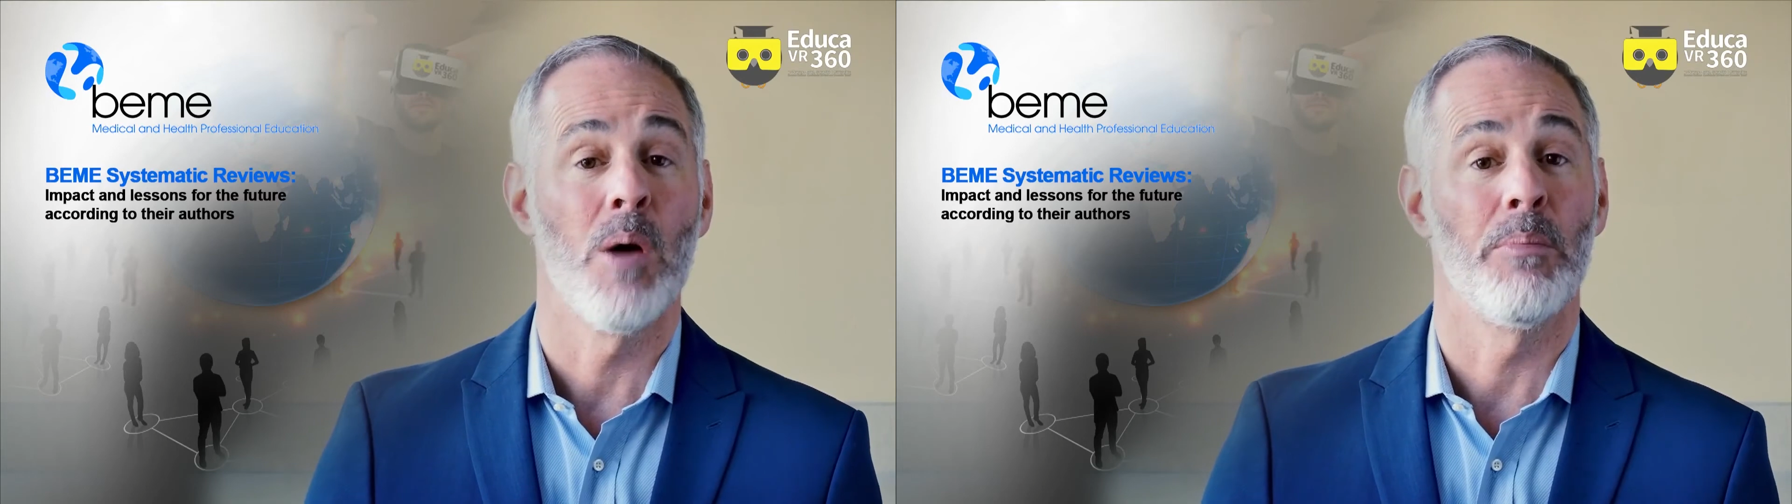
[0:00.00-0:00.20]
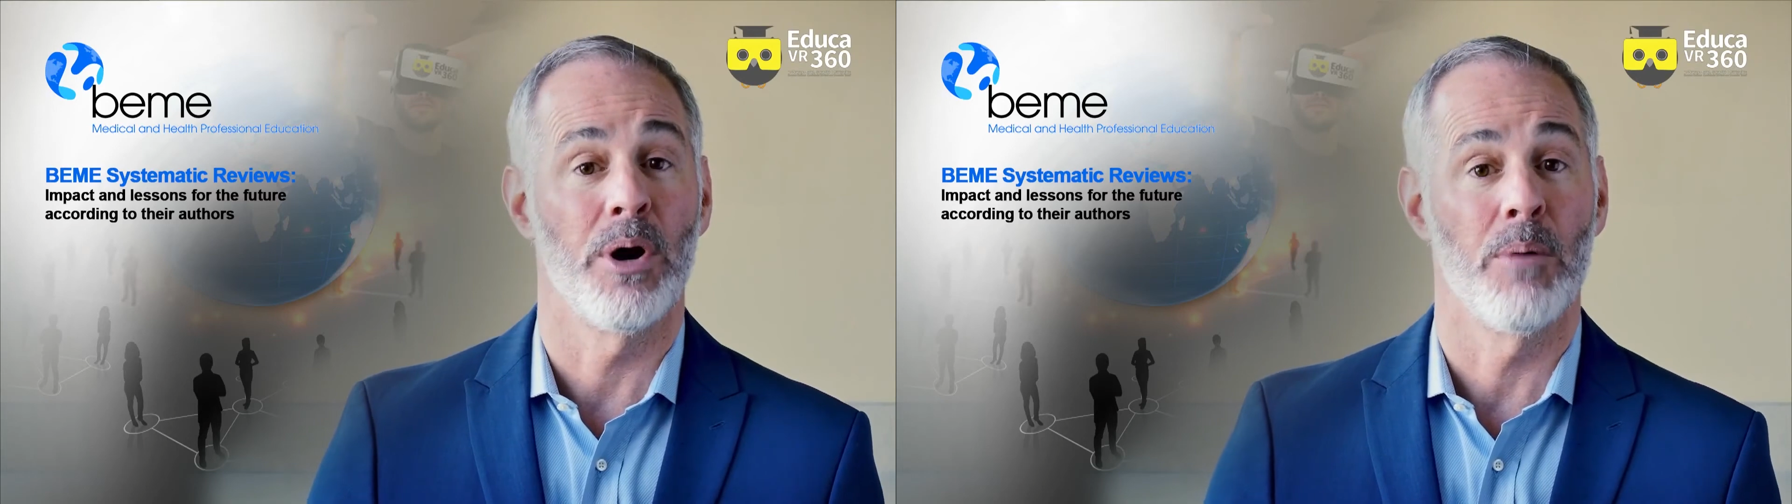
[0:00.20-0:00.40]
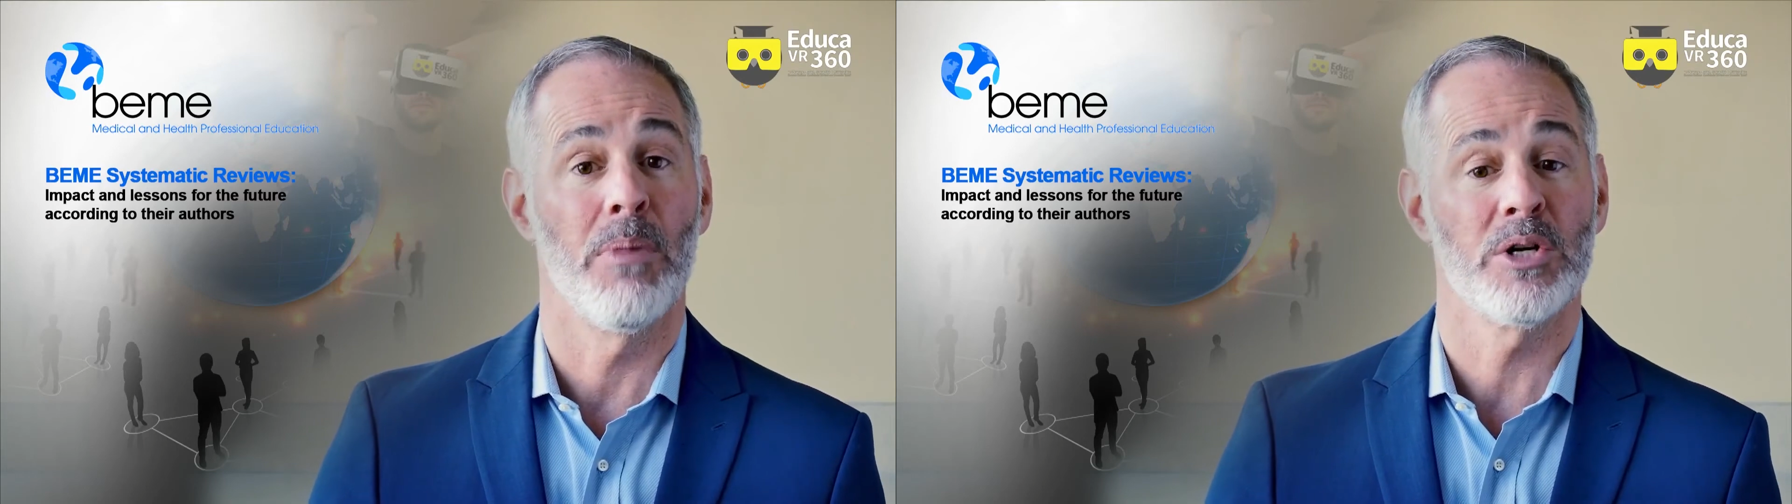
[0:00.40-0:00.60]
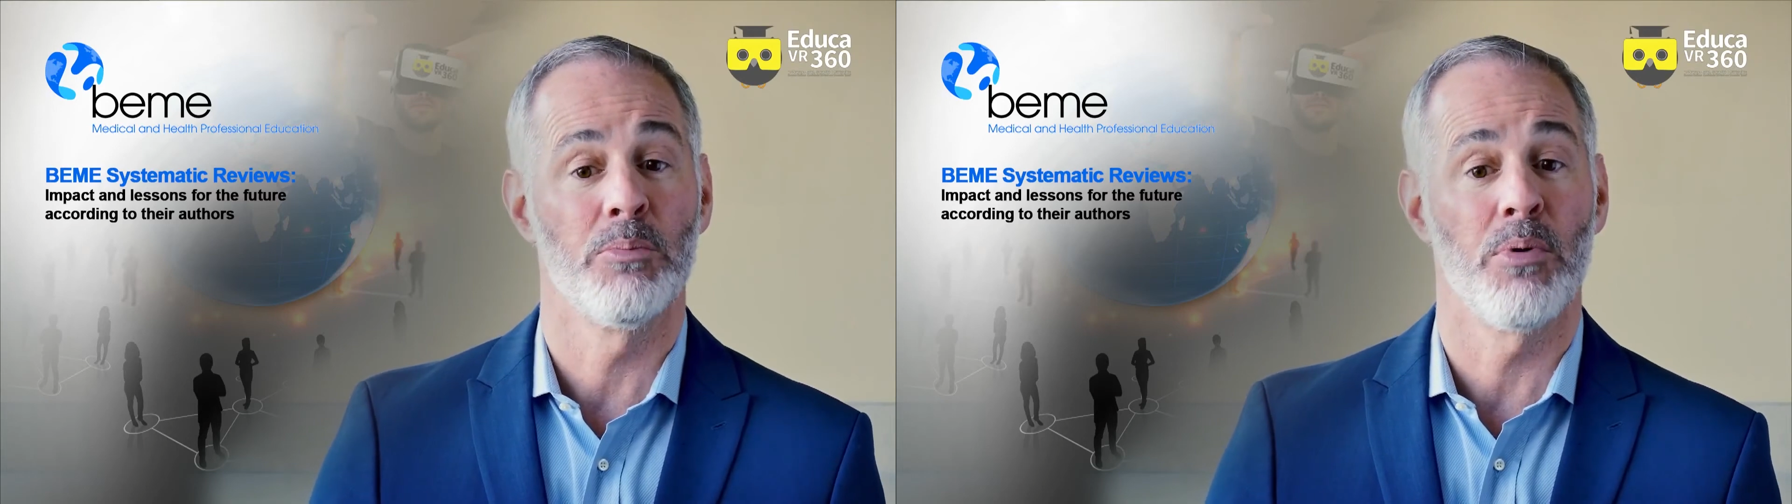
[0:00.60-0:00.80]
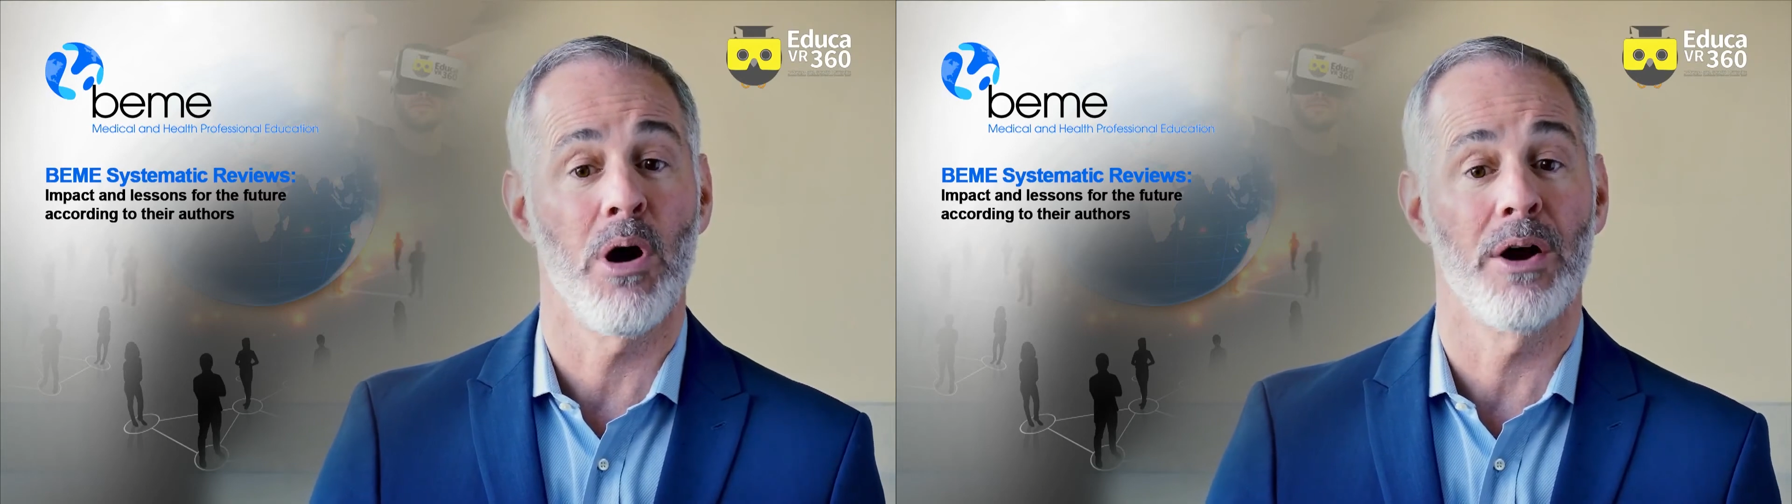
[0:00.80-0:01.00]
but are much
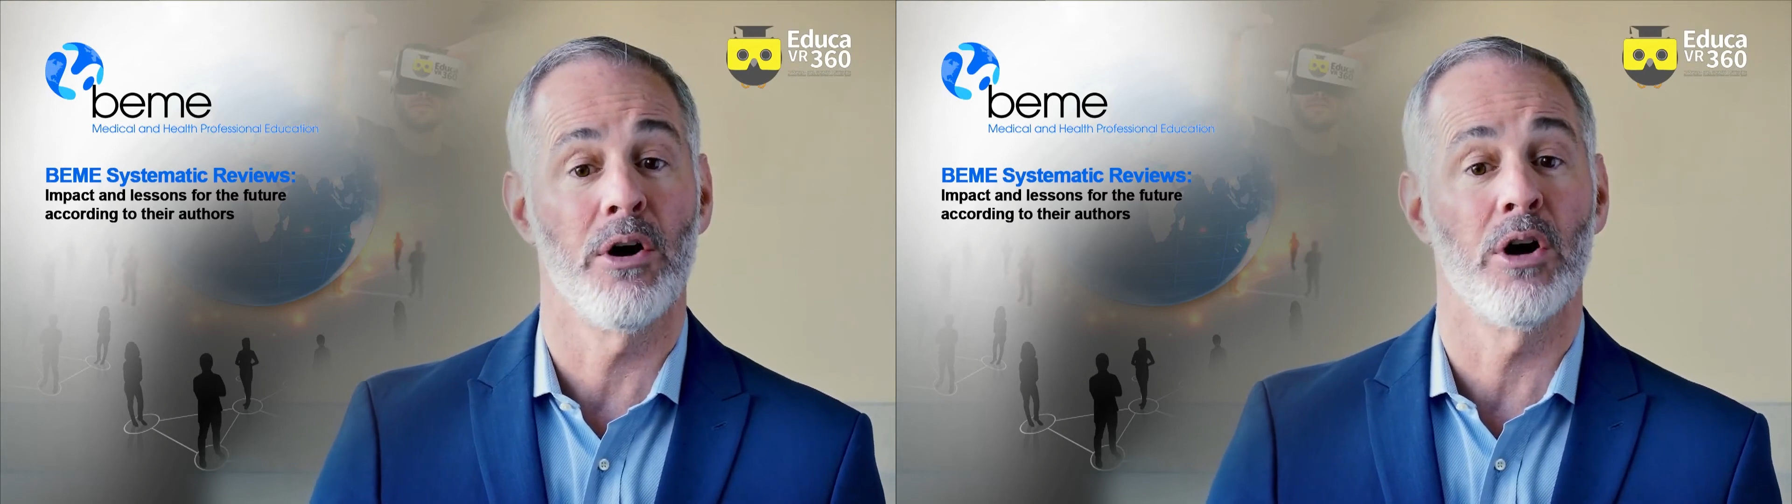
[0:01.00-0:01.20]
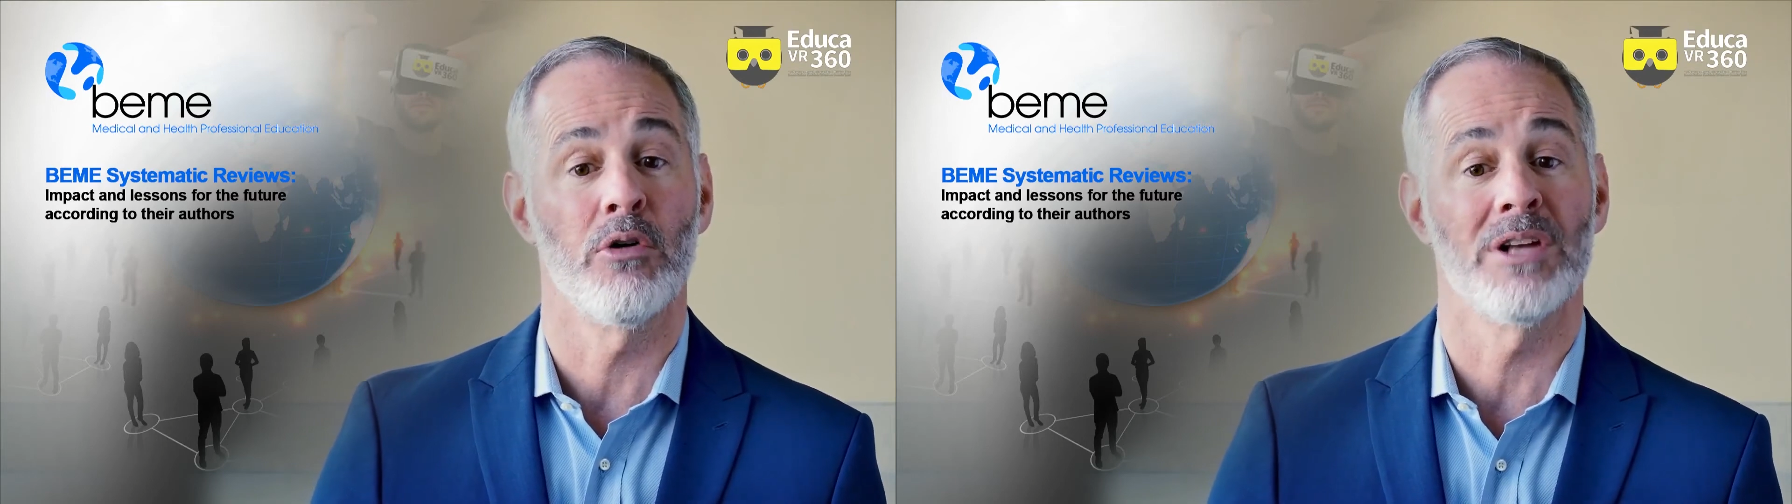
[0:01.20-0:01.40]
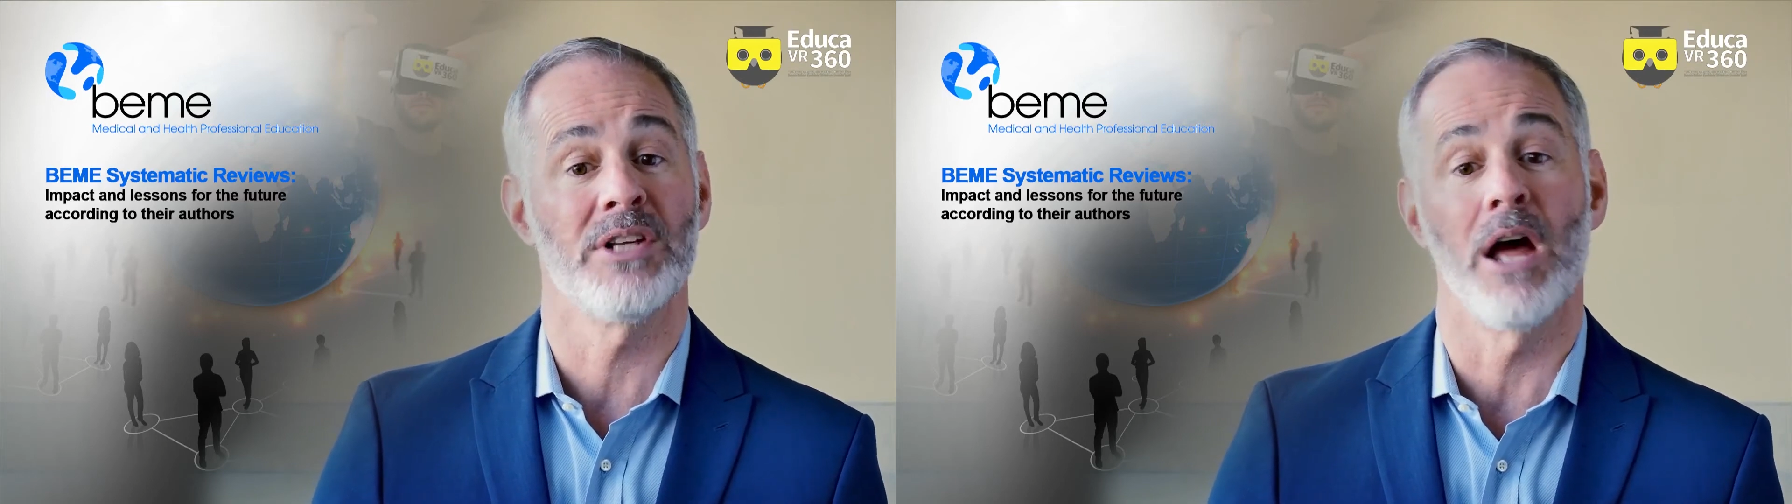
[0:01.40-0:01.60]
broader across